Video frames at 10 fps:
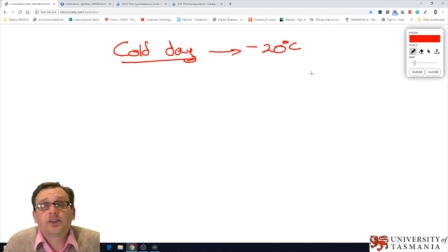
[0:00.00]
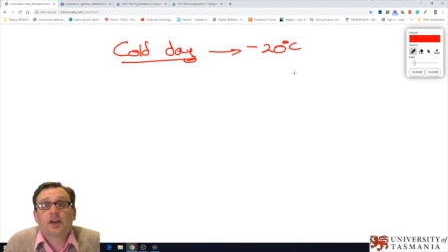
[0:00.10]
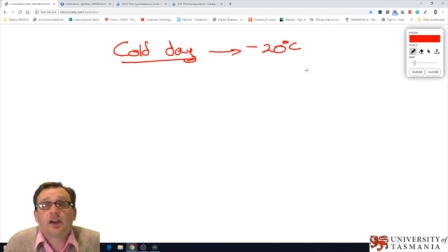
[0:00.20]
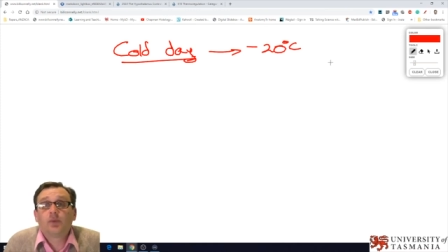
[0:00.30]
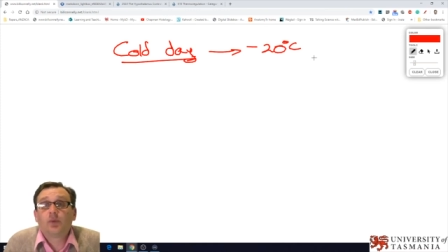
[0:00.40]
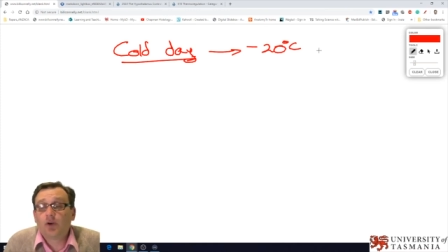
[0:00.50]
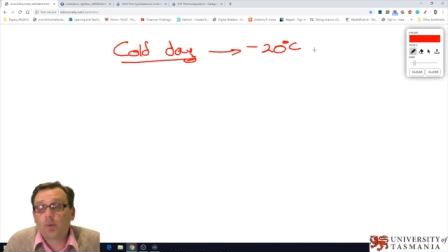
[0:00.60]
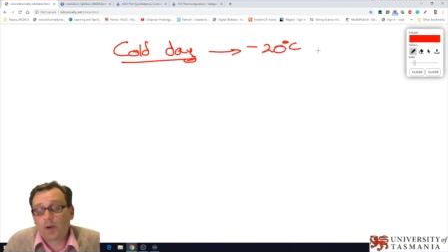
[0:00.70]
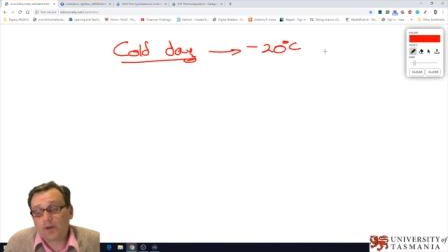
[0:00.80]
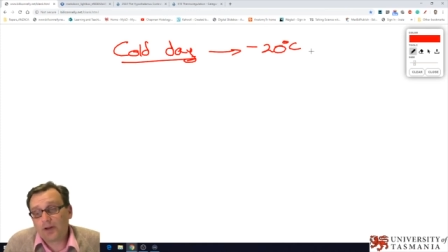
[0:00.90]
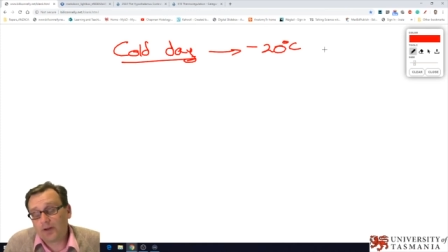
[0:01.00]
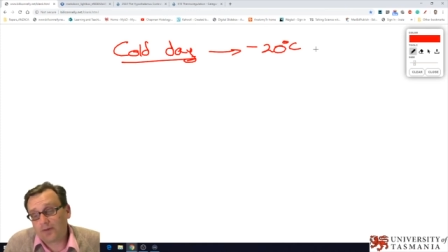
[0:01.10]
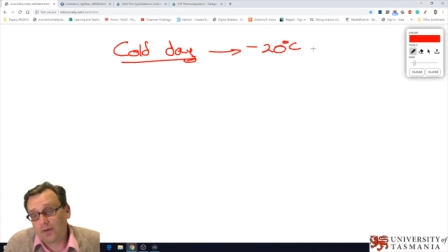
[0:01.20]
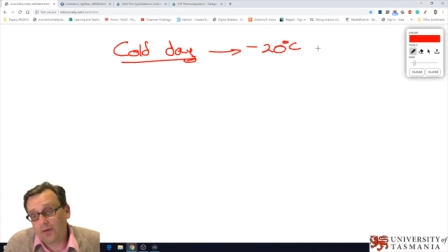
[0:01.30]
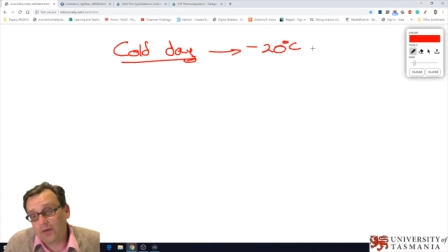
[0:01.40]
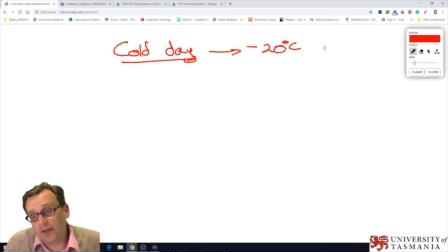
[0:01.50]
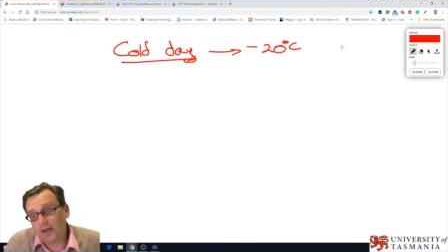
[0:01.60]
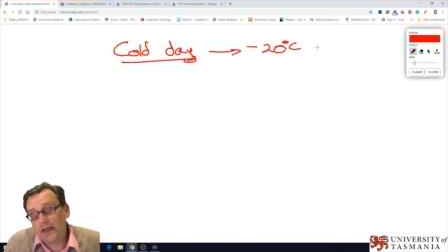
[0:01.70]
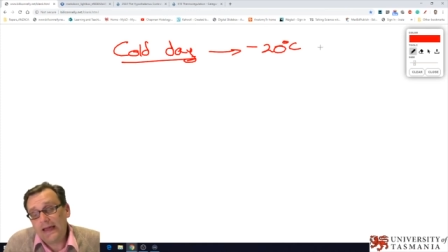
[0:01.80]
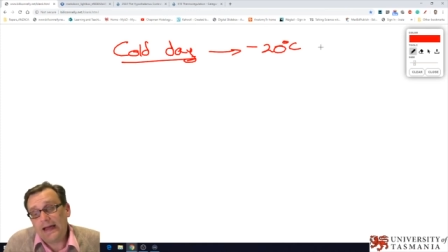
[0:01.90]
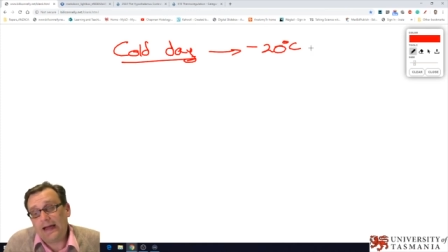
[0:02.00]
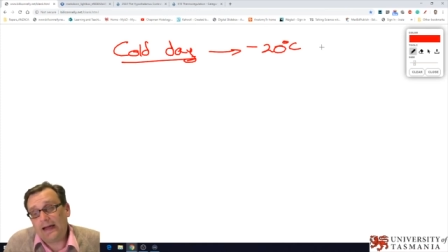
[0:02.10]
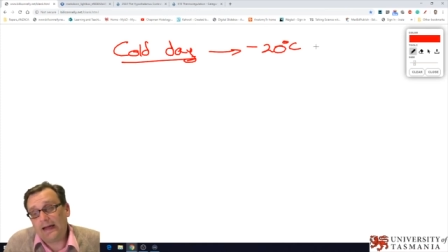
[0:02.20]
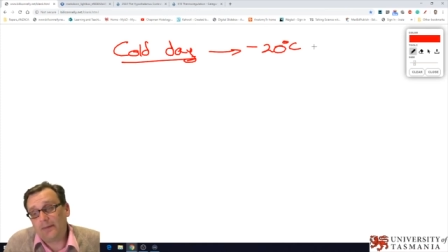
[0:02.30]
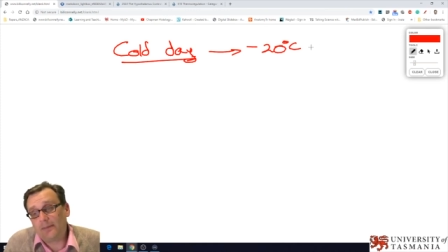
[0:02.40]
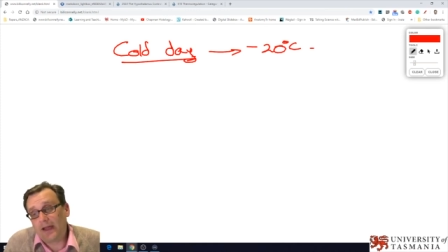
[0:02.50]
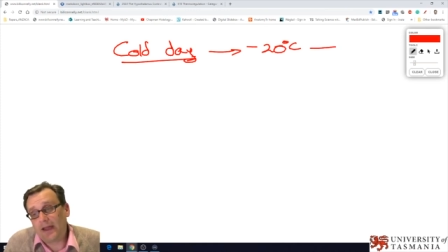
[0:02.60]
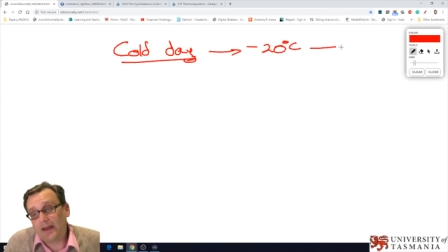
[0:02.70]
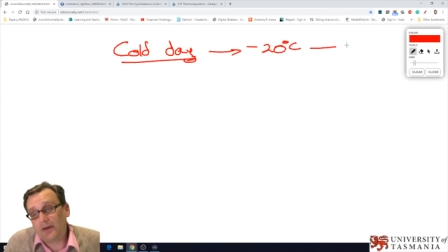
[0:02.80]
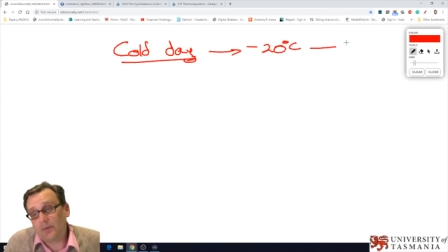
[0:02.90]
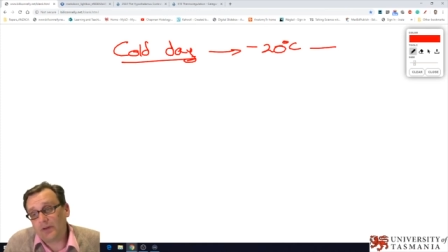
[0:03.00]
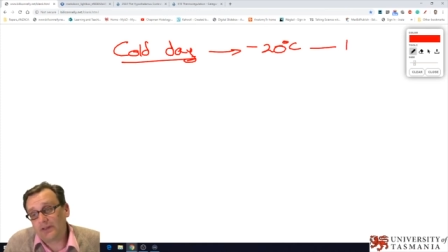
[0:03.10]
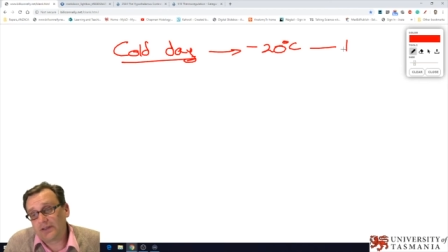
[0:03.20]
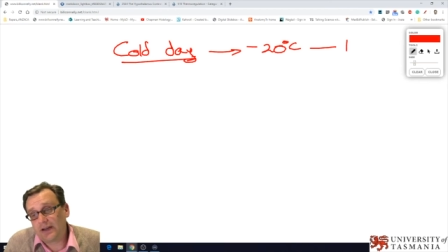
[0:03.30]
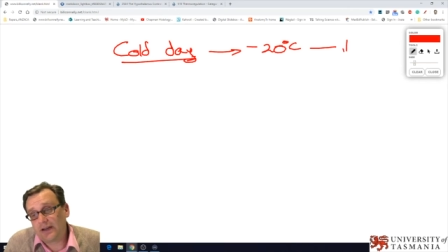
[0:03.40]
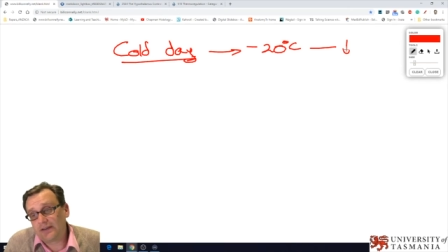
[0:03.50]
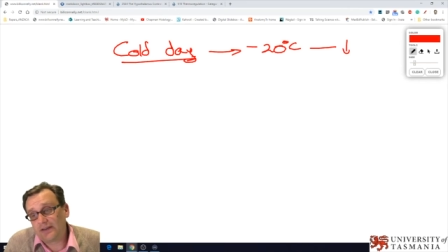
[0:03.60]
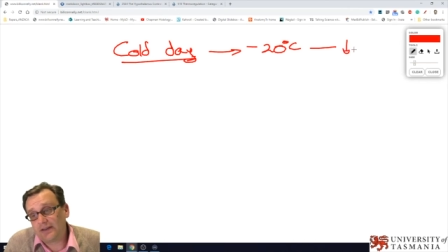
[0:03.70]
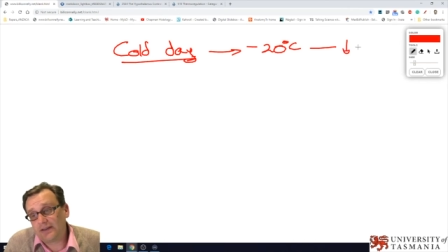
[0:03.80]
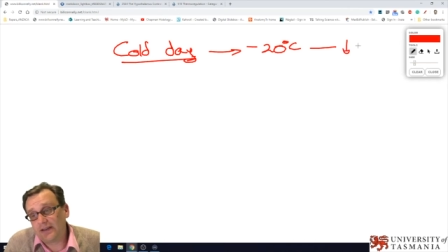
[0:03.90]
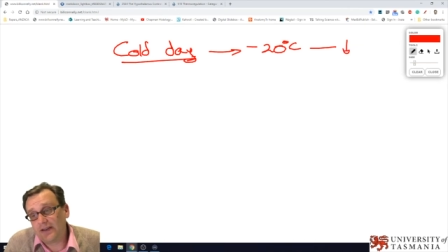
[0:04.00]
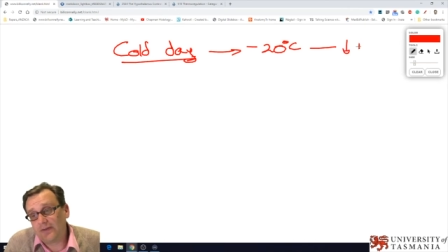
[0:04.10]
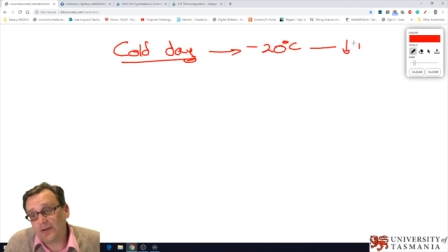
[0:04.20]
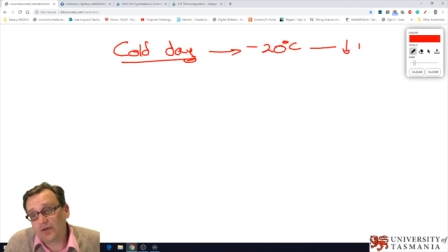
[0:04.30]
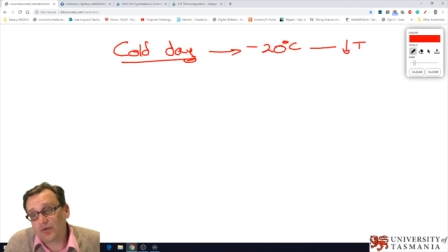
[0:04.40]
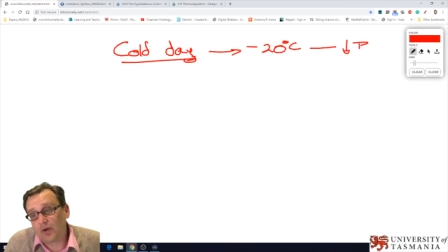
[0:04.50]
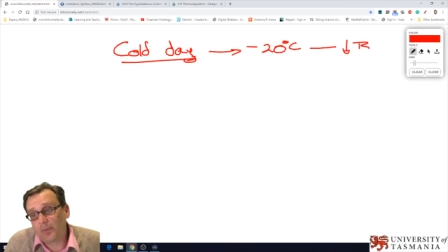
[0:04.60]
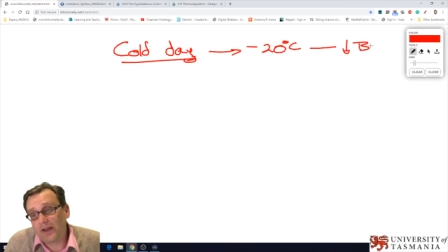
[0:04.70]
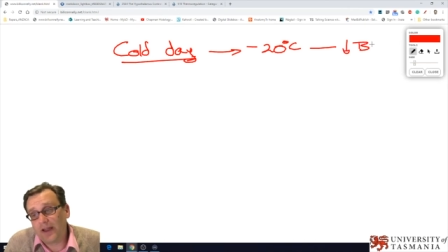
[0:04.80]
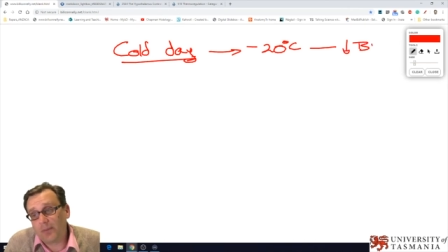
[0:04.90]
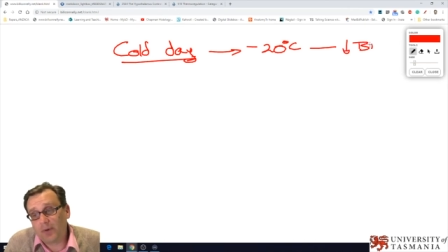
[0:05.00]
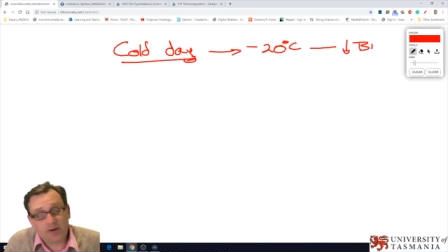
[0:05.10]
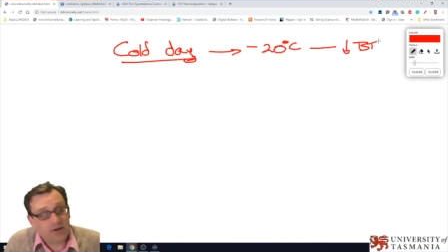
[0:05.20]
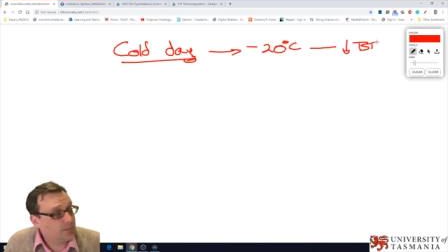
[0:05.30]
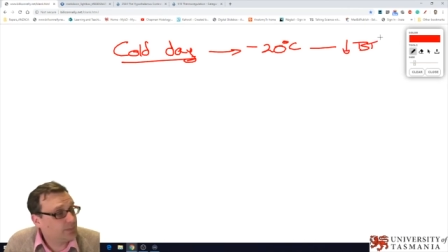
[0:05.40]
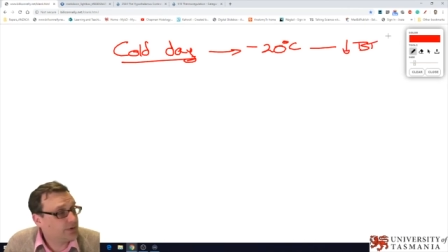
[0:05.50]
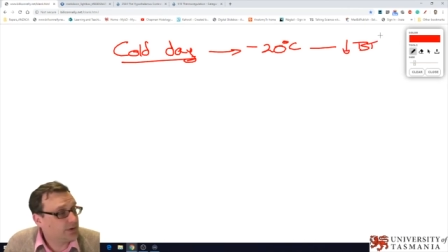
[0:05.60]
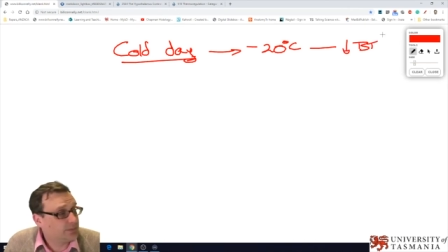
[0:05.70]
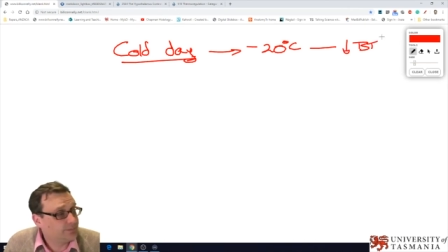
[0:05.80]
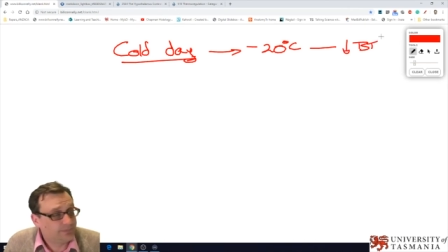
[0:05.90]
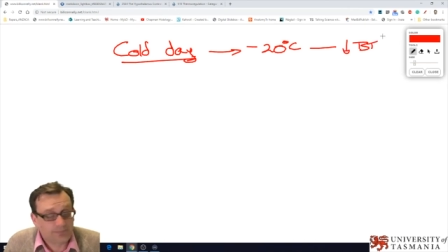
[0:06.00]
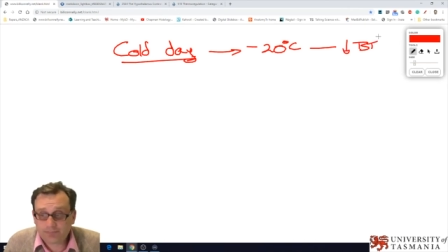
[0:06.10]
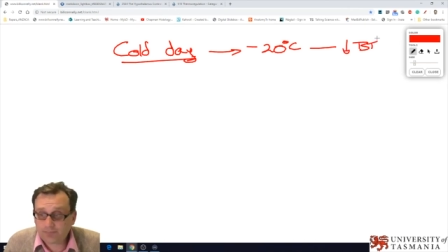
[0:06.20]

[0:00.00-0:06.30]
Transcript: we're outside, we're not wearing enough clothing, um, and we're starting to see a significant drop in our body temperature.